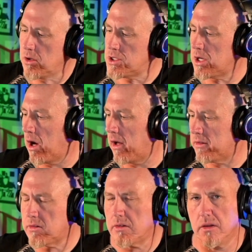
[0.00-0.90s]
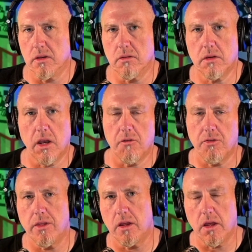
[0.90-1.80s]
good shots and get
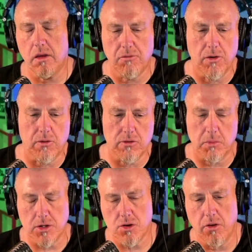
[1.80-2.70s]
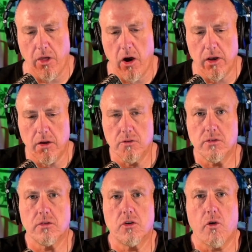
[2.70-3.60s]
everything in focus, make sure the
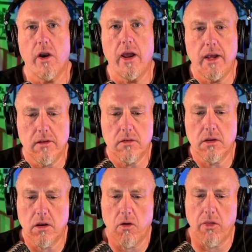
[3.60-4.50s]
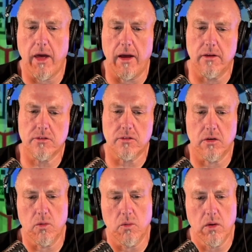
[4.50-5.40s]
audio's great and all that.
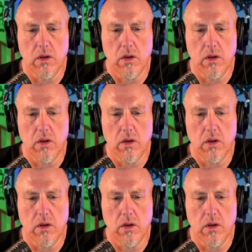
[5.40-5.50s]
So